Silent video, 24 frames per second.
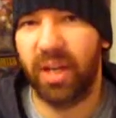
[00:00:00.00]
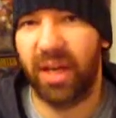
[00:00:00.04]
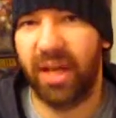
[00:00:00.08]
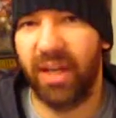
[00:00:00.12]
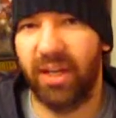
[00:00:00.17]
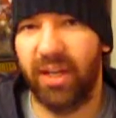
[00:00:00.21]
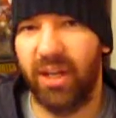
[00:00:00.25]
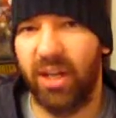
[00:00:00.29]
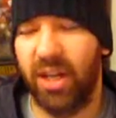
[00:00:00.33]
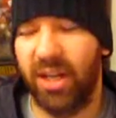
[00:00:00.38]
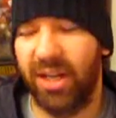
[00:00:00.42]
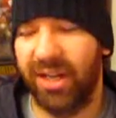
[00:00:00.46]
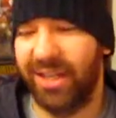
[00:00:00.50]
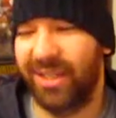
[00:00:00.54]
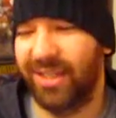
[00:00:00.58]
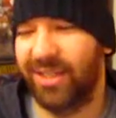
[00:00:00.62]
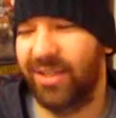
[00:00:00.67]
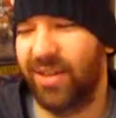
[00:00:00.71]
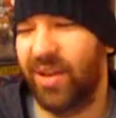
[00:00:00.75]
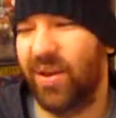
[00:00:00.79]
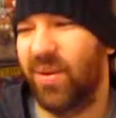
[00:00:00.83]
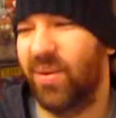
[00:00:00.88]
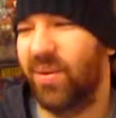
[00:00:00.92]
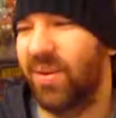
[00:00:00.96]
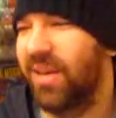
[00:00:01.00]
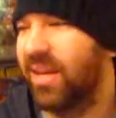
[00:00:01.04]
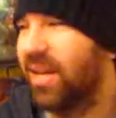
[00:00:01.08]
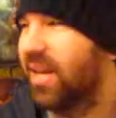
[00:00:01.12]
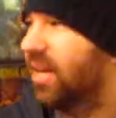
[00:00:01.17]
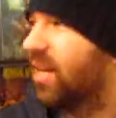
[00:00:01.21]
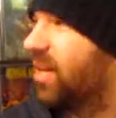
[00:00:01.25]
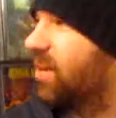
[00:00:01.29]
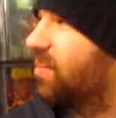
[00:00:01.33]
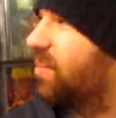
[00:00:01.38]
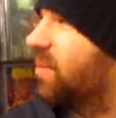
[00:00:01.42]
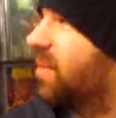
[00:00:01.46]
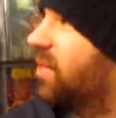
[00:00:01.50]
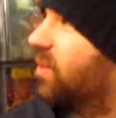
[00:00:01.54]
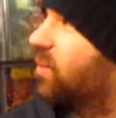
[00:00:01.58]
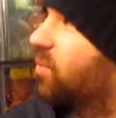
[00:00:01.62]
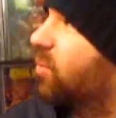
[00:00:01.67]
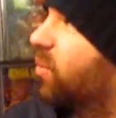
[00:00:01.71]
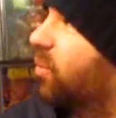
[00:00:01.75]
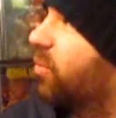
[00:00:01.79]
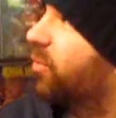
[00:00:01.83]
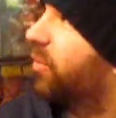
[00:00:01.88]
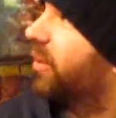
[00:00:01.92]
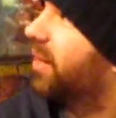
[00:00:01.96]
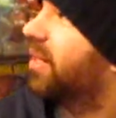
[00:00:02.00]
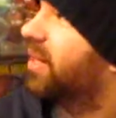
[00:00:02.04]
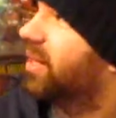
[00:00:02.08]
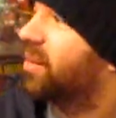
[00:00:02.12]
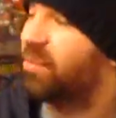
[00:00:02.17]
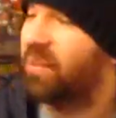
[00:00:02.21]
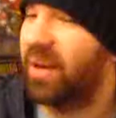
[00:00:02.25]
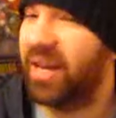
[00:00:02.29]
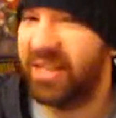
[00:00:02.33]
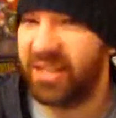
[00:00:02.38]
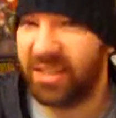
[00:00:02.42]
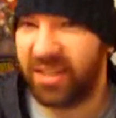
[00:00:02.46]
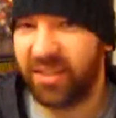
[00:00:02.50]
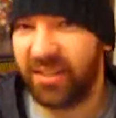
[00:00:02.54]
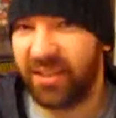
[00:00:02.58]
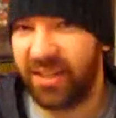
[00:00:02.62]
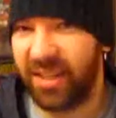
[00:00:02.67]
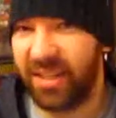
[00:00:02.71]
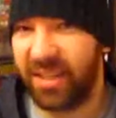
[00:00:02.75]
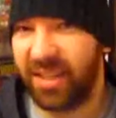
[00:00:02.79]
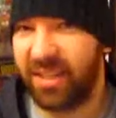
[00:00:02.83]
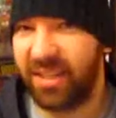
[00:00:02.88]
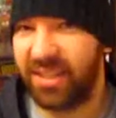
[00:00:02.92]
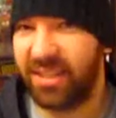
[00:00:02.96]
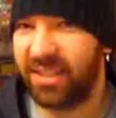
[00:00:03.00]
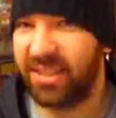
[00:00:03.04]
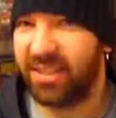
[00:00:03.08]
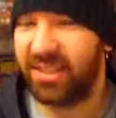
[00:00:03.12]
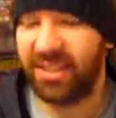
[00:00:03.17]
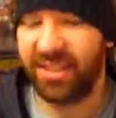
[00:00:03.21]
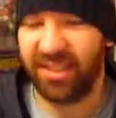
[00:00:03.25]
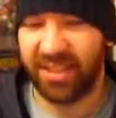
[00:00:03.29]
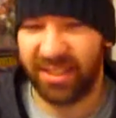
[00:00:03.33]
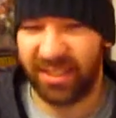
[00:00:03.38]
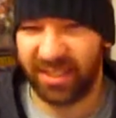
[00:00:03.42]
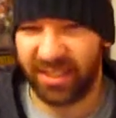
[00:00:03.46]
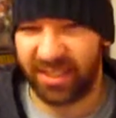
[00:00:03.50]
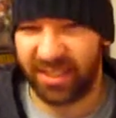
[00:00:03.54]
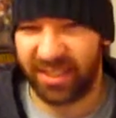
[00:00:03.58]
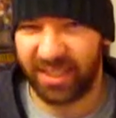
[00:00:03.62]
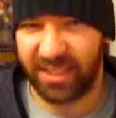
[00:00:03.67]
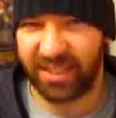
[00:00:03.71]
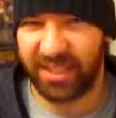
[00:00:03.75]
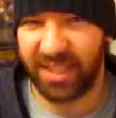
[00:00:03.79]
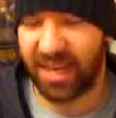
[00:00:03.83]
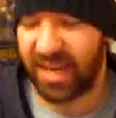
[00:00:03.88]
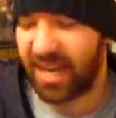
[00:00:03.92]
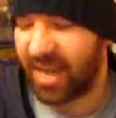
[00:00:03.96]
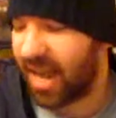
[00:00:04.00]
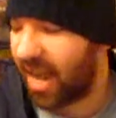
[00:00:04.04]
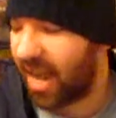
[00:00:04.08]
title on its own because Wolverine, the best there is, just ain't